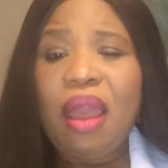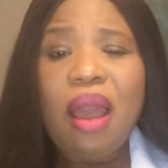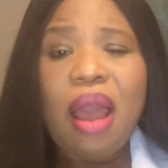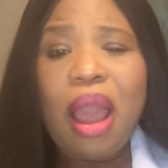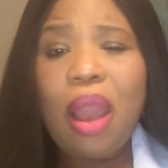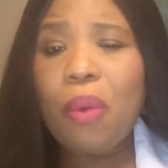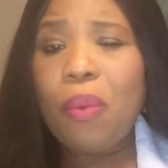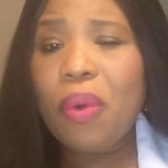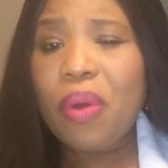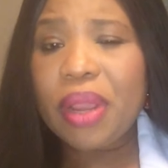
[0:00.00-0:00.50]

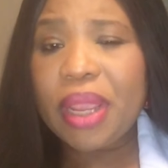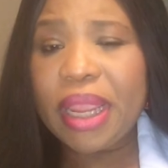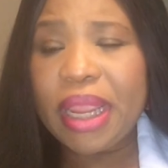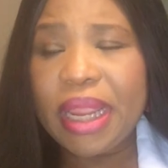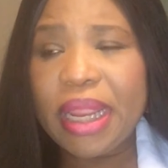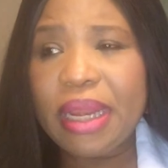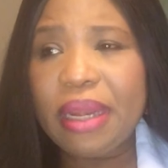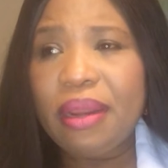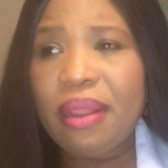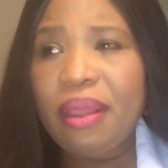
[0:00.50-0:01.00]
are
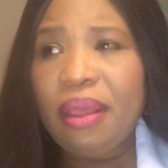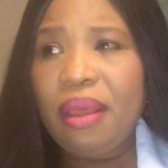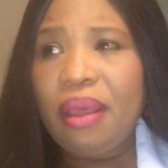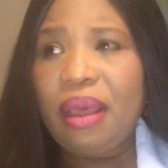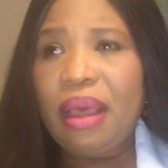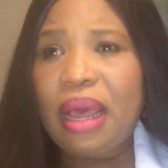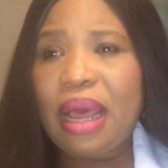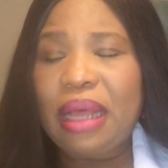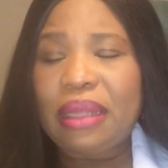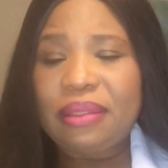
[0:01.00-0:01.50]
walking
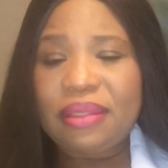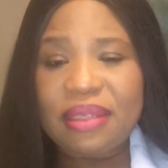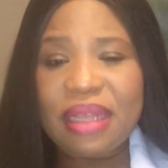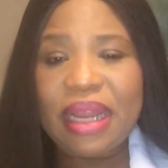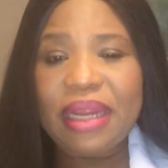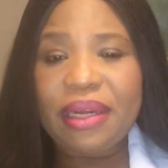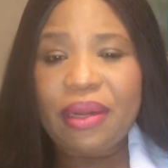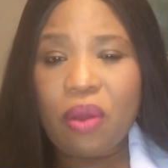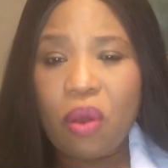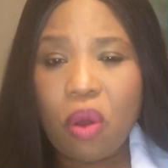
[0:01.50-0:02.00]

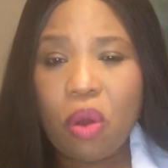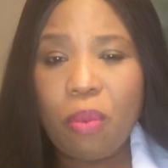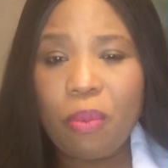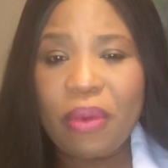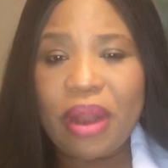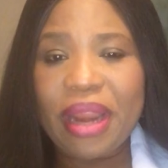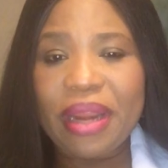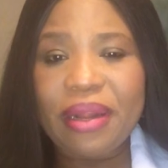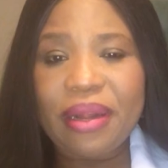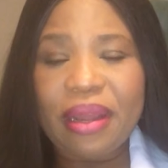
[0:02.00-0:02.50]
outside the home
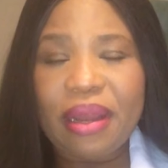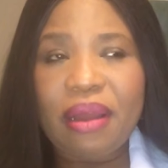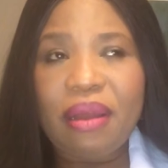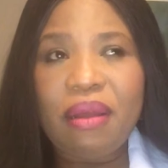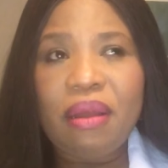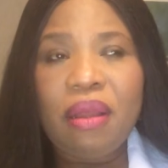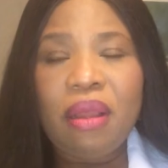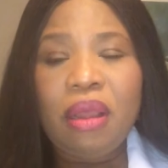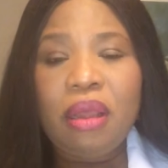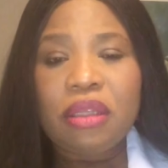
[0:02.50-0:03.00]
right now.
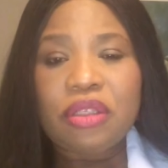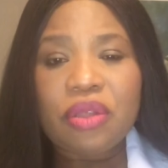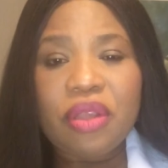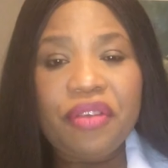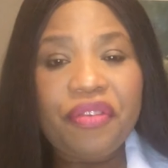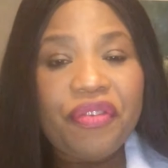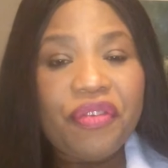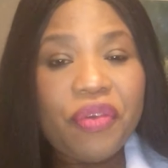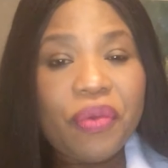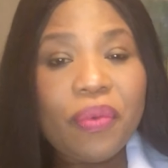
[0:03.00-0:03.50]
So
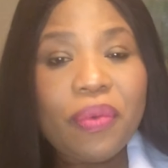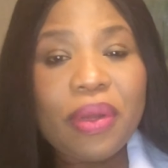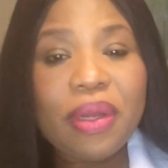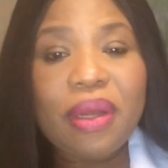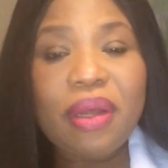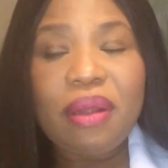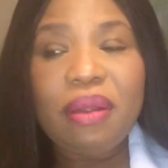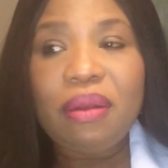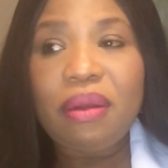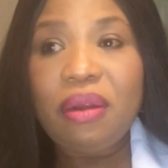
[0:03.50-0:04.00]
if you
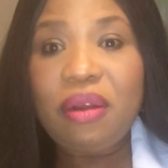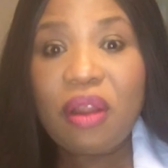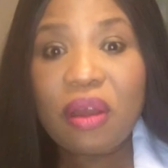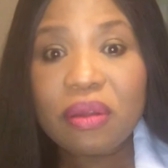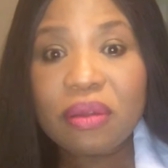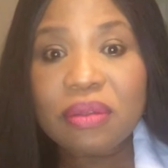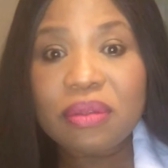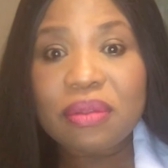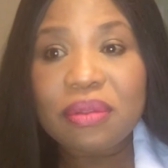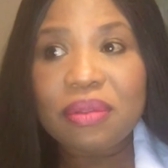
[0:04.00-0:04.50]
are
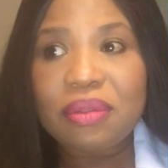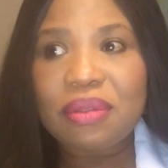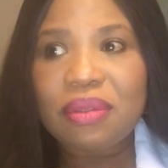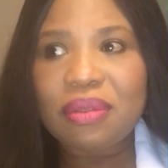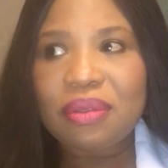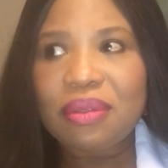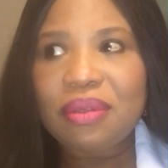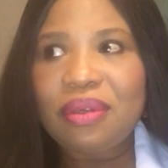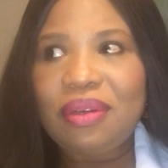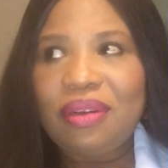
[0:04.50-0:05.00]
locked,
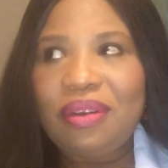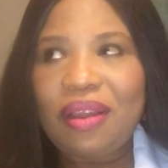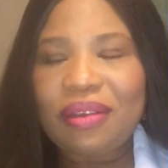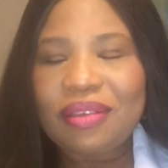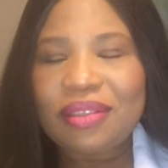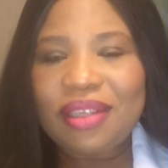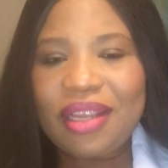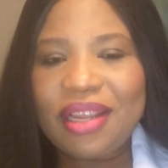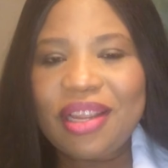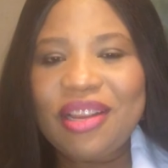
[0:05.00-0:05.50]

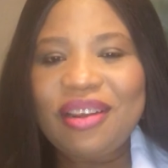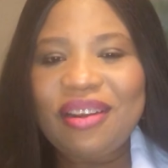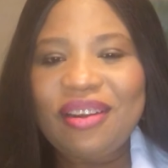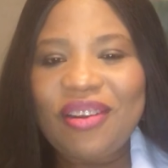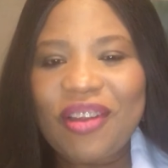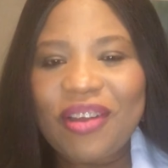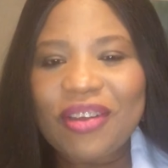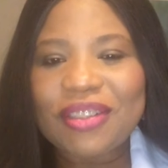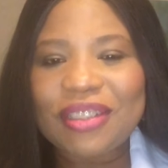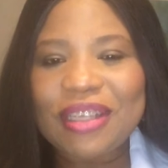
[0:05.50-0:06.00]
locked in,
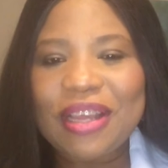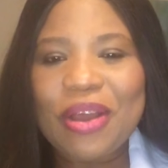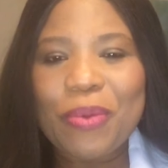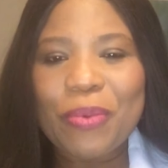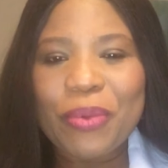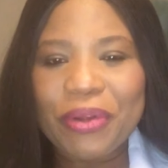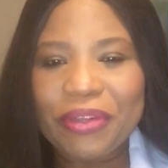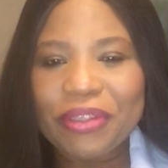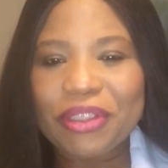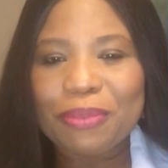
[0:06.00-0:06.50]
locked down
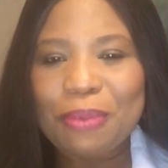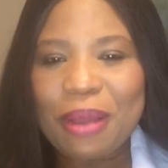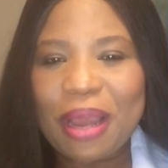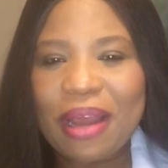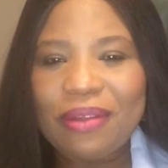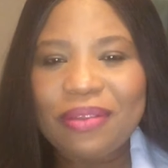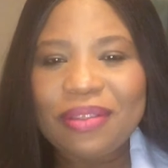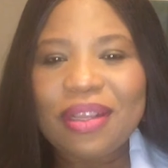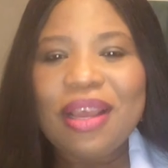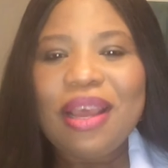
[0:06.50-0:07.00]
with your
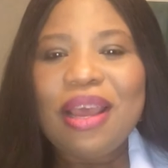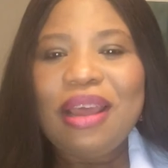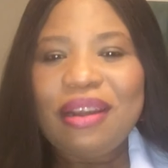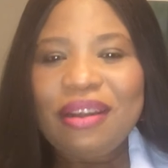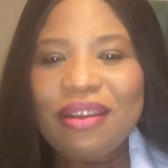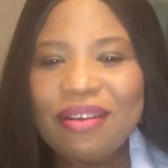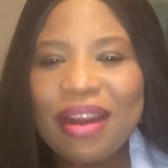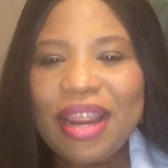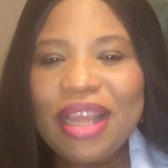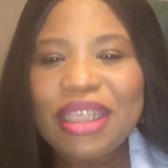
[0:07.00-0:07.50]
spouse,
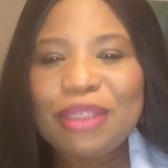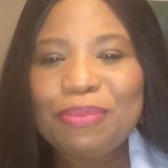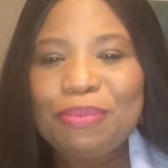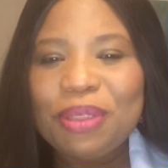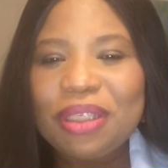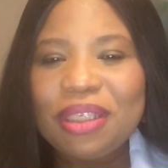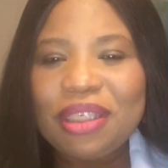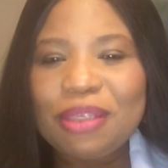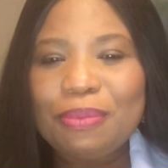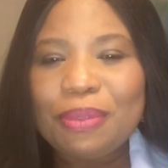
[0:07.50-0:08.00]
try as
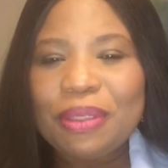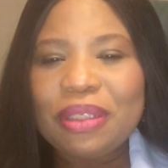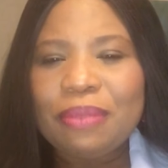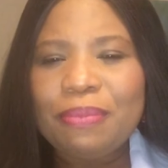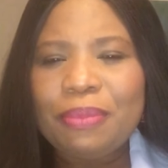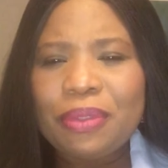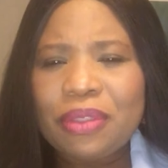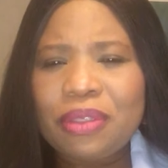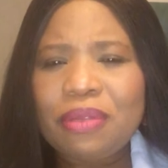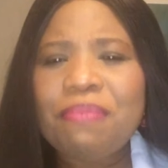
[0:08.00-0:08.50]
much as
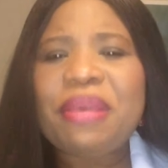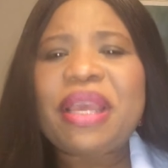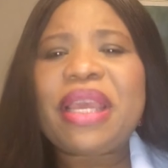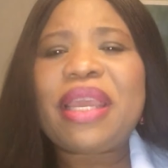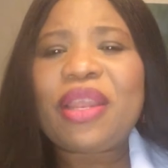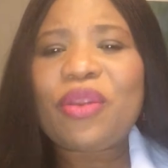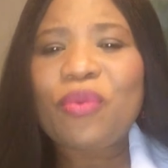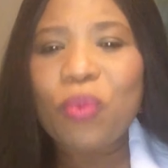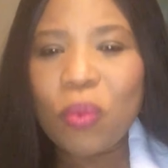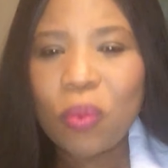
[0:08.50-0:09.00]
possible to
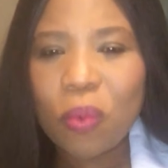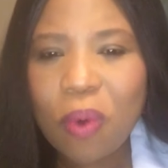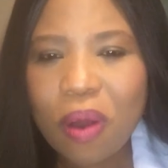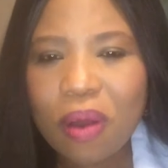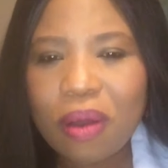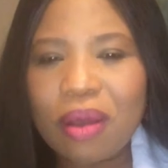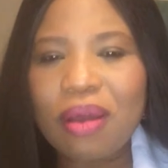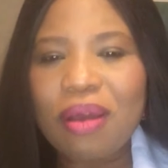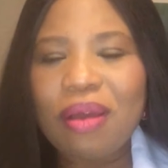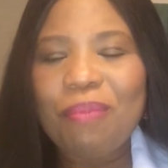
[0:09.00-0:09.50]
make it
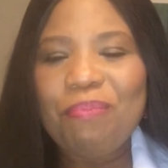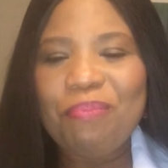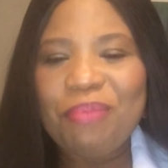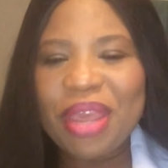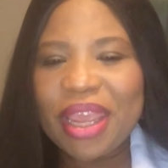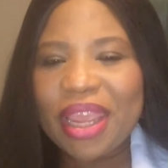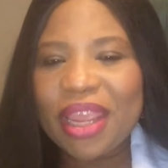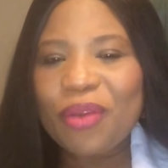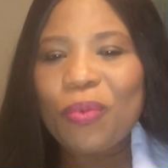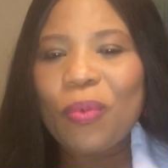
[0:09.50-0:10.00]
work.
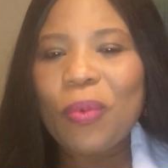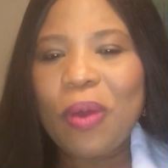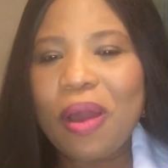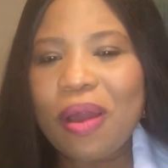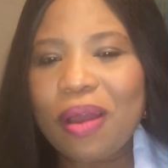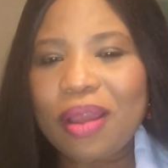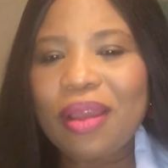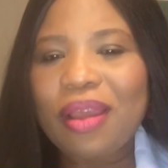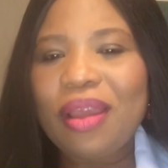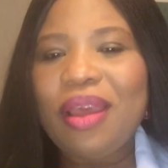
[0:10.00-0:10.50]
Make it
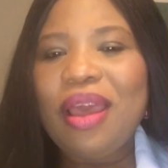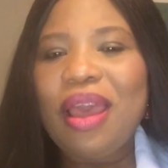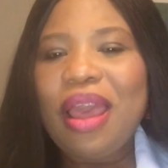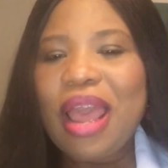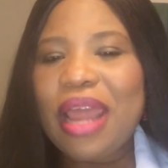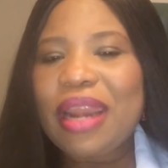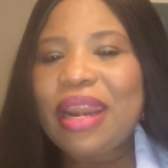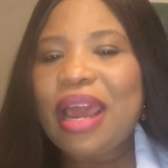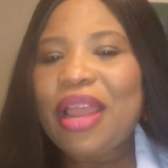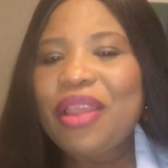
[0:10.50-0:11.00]
work.
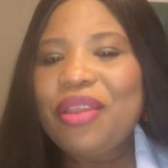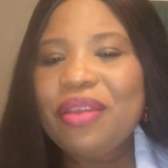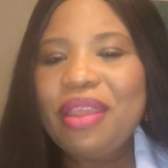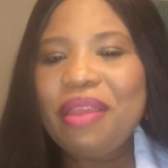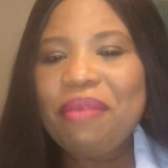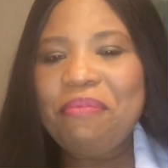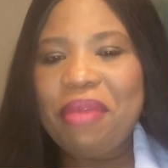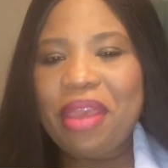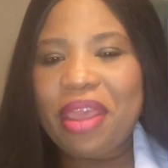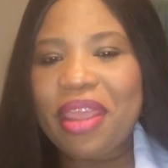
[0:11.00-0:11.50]
And how you
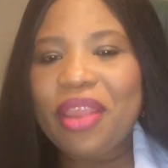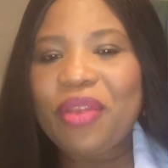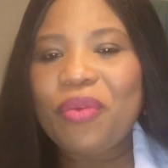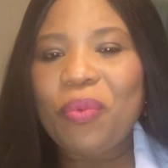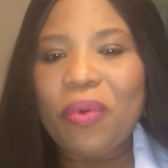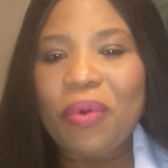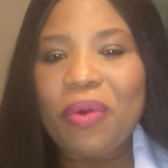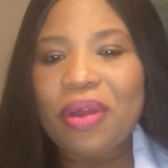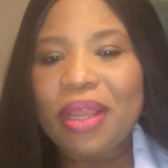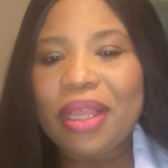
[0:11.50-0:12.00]
can make it
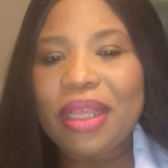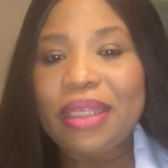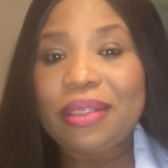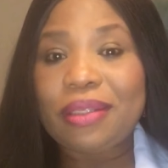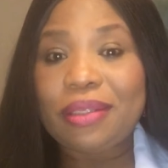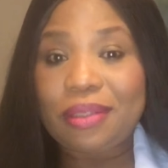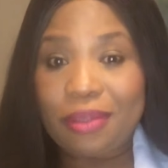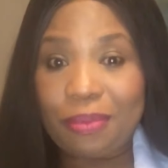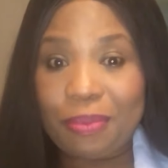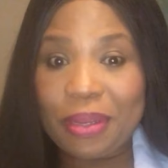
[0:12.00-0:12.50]
work
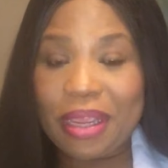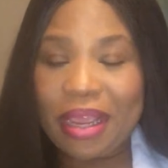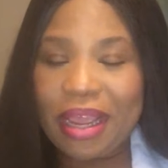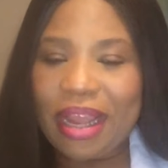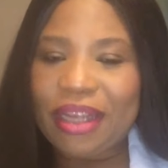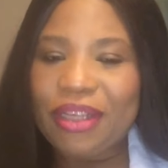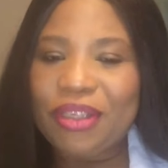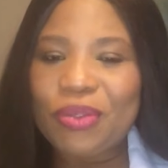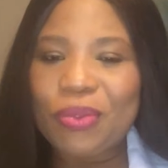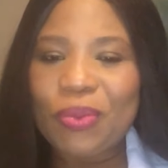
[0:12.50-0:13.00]
is to be
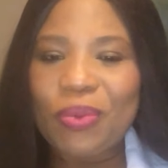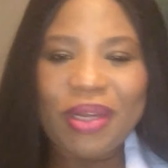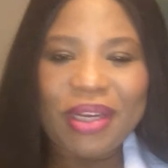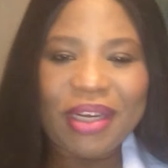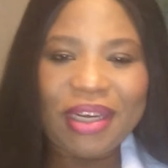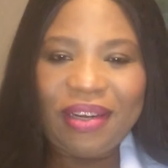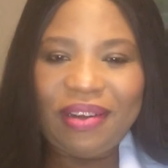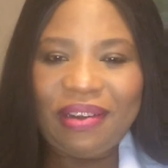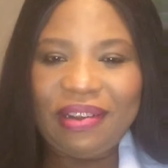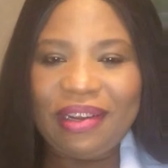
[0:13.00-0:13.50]
kind to
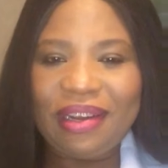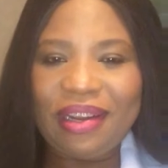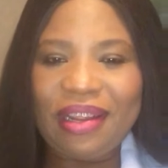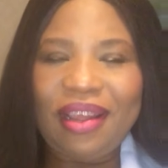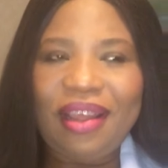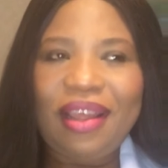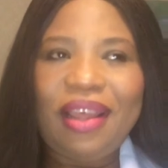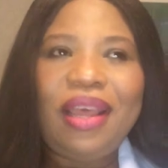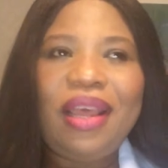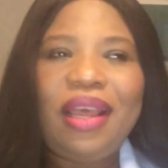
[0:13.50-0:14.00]
one another,
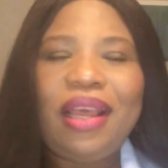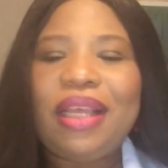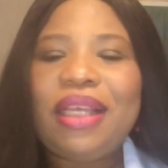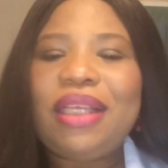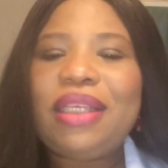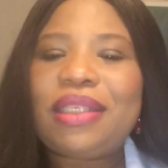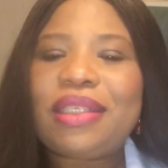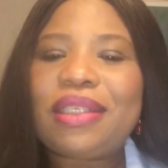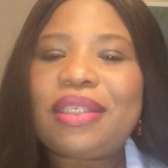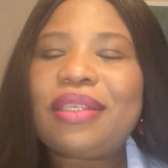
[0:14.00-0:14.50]

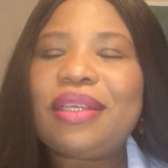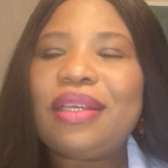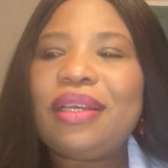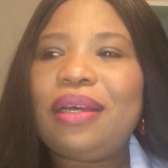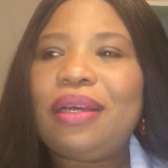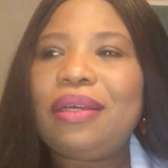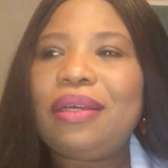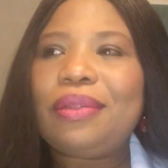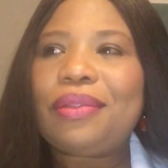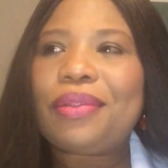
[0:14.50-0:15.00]
is
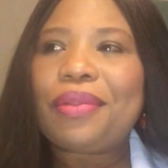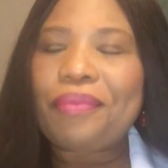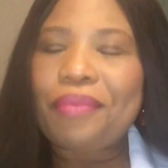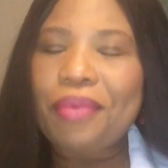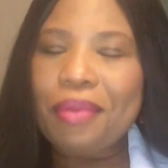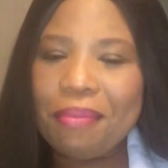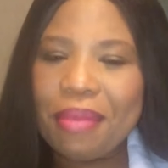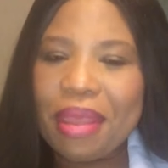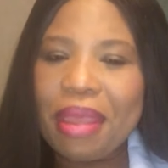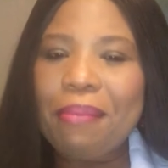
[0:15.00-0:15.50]
to
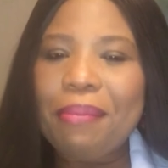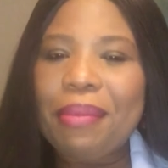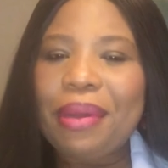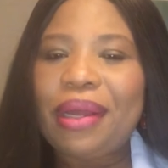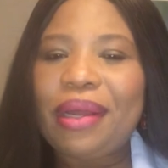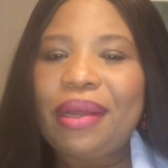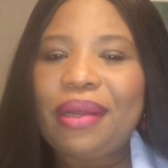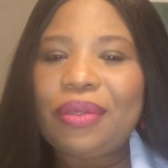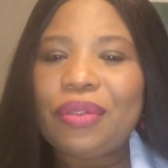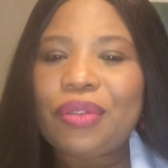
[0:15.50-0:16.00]

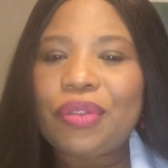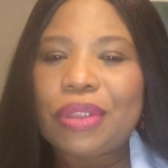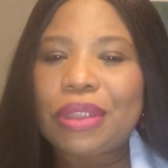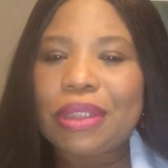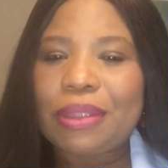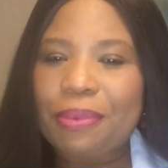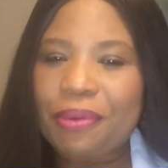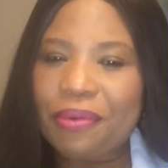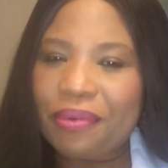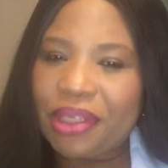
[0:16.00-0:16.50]
remember
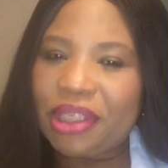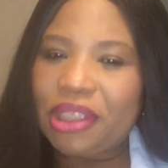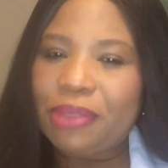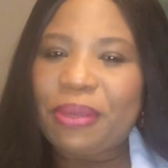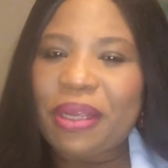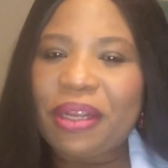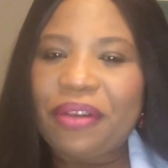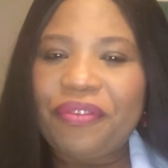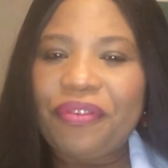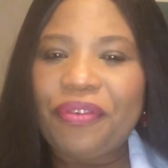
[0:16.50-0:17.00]
to be
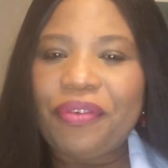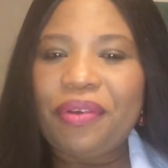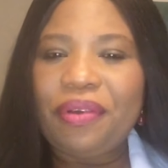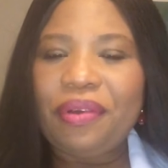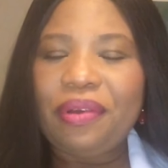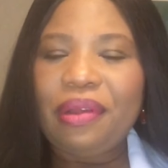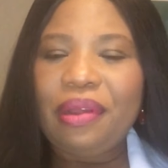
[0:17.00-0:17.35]
respectful,